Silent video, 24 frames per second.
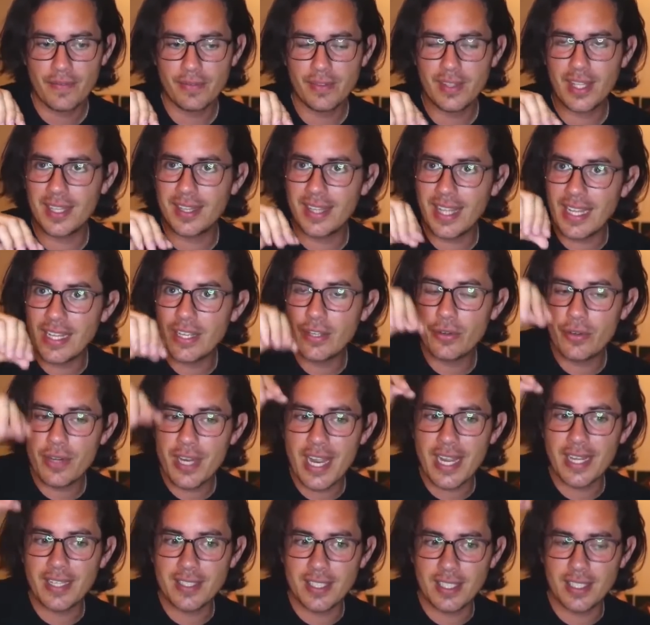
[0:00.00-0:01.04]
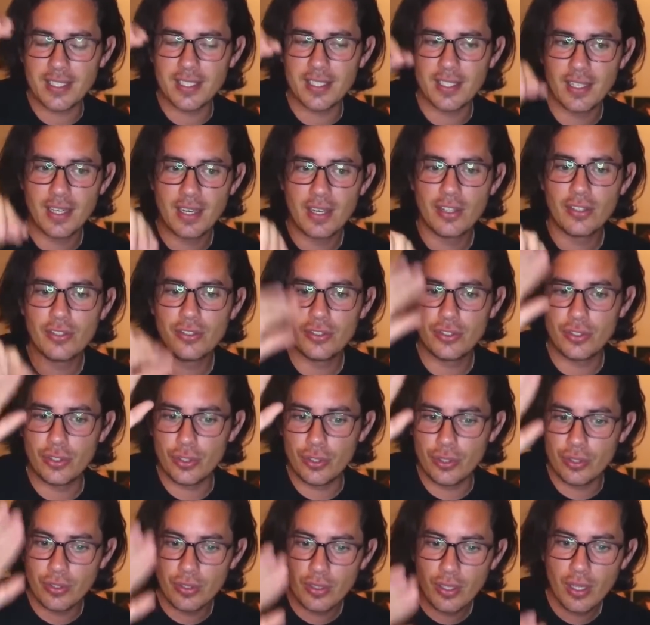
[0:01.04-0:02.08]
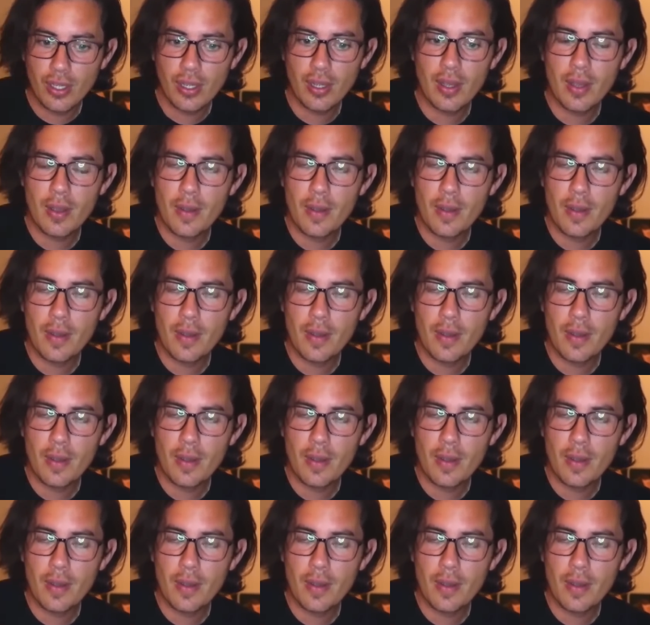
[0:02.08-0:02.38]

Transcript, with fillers: that they created to